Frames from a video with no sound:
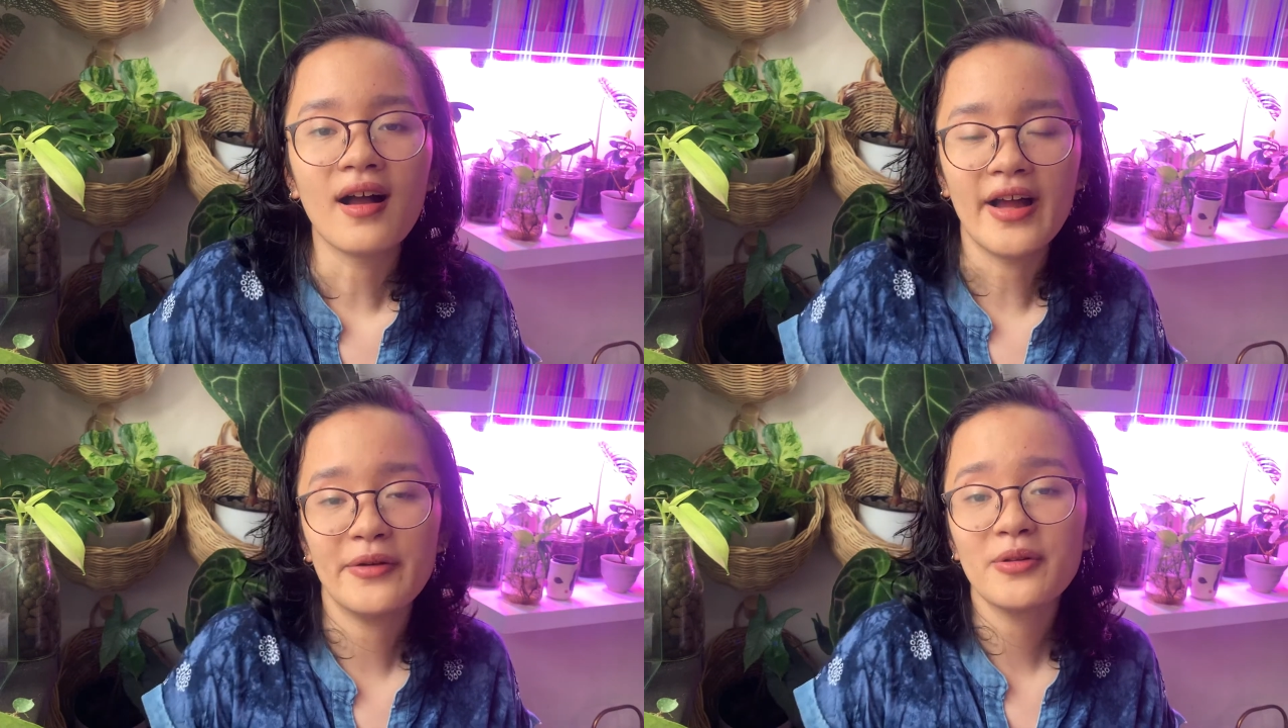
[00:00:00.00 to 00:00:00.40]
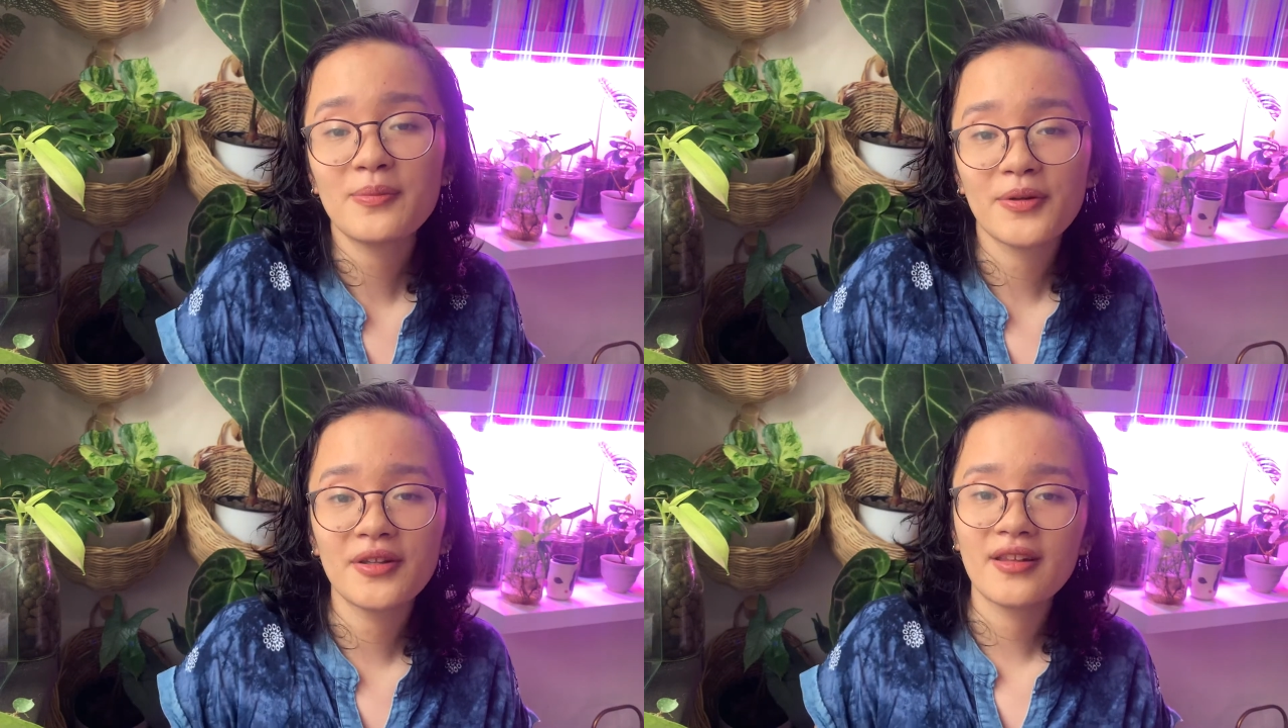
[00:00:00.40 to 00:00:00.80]
I will
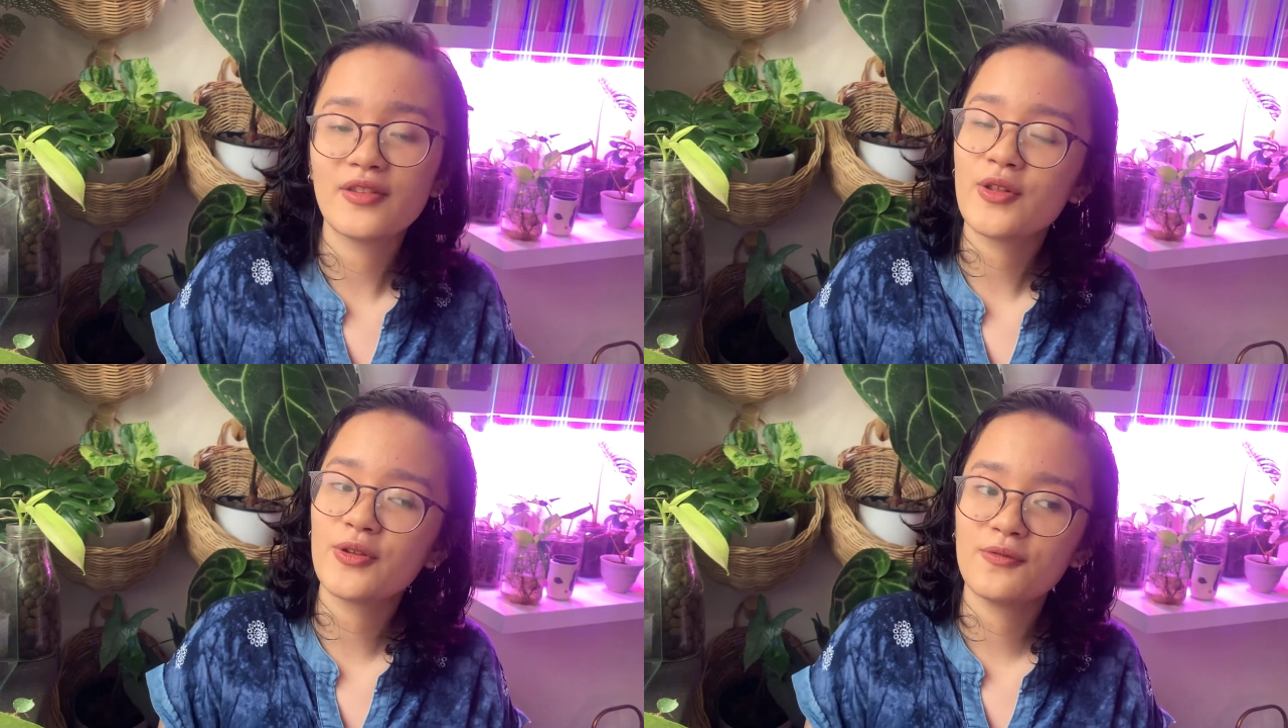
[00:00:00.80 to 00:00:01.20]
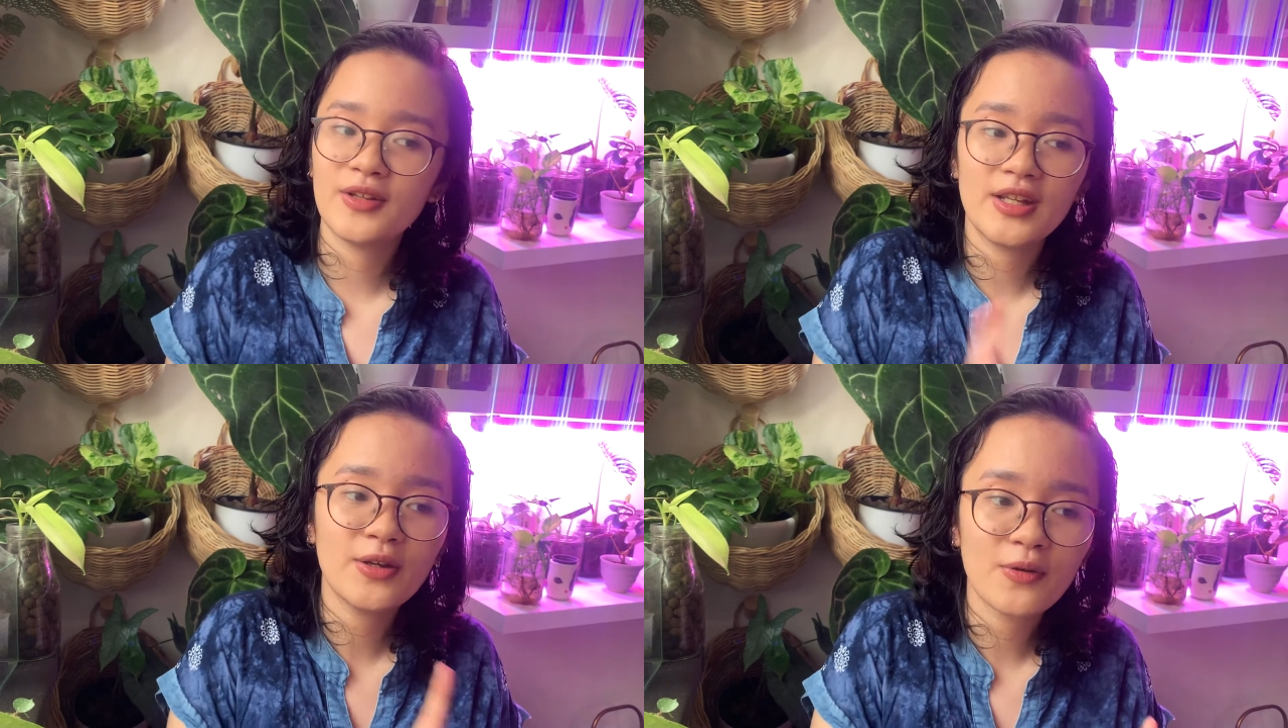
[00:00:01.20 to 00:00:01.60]
put another
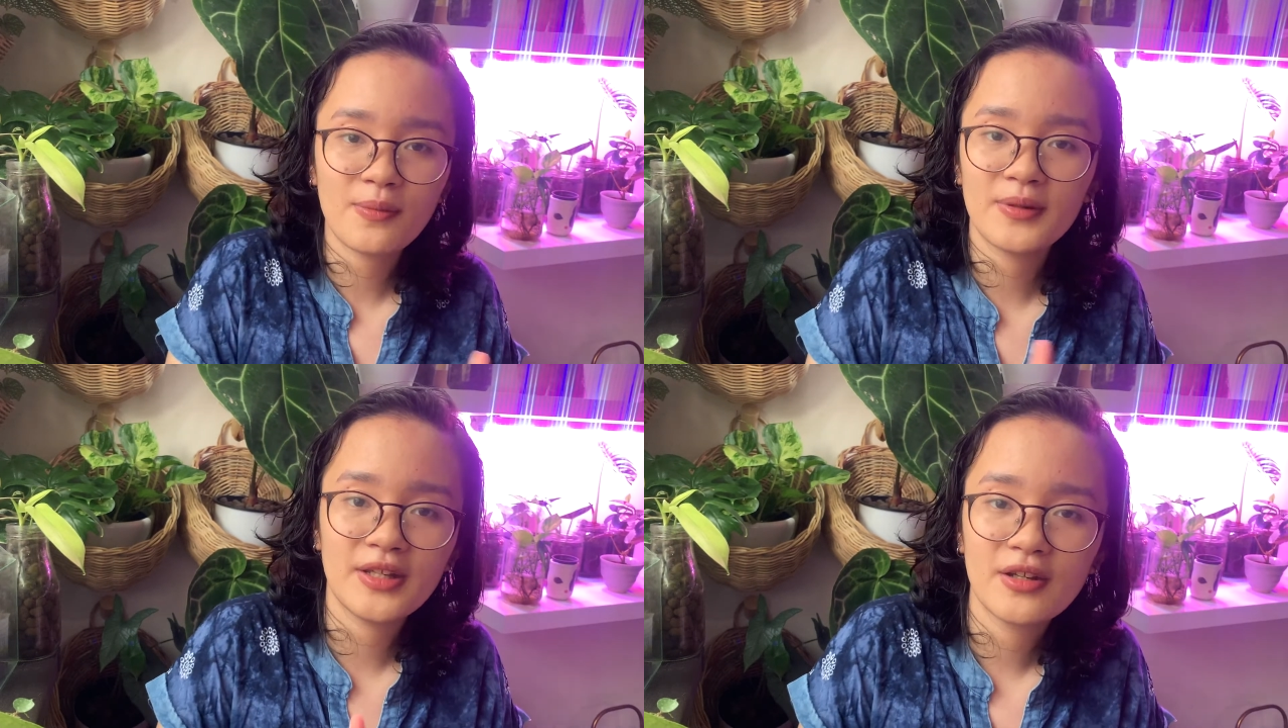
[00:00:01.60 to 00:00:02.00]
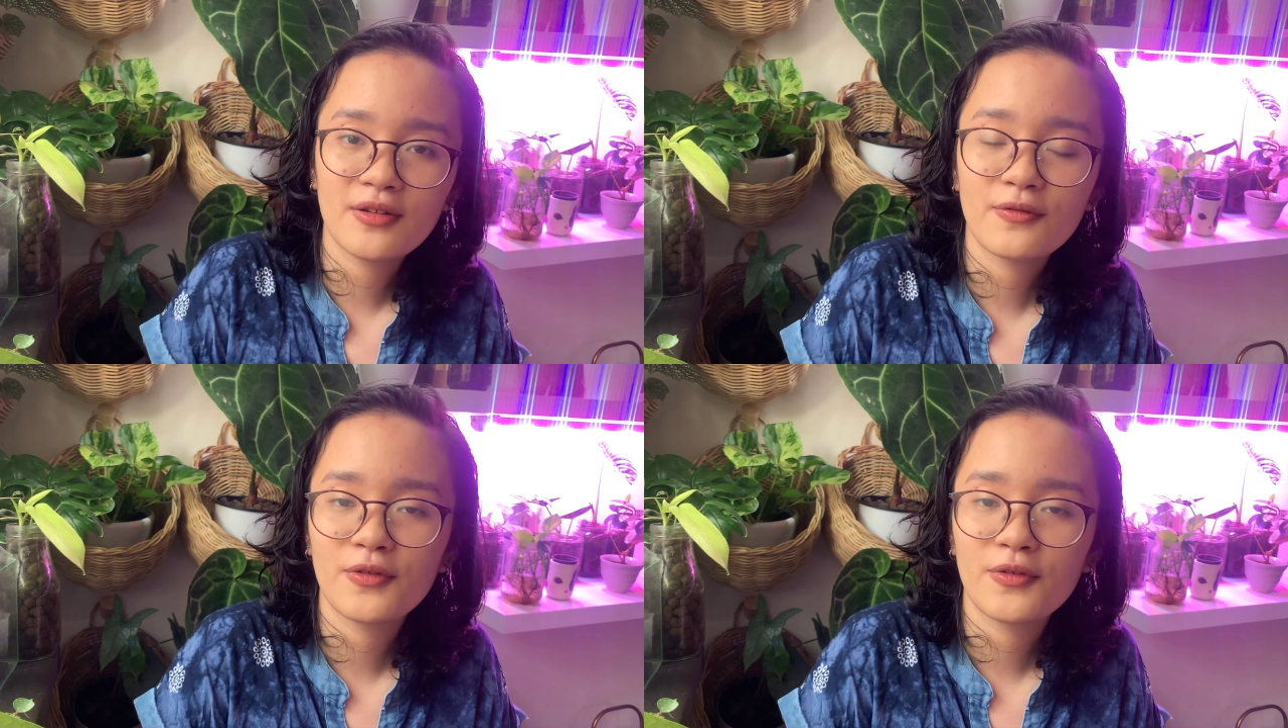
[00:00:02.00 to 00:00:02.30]
video up here